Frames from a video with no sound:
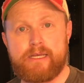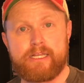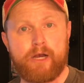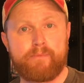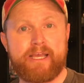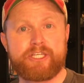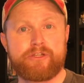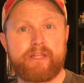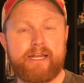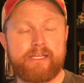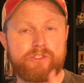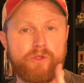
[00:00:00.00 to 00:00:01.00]
Now make sure
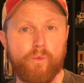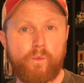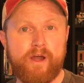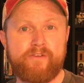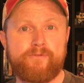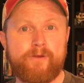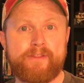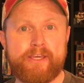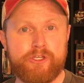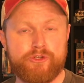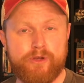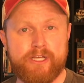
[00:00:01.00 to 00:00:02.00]
that it is the one friend that
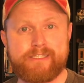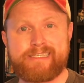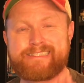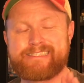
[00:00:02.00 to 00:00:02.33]
you trust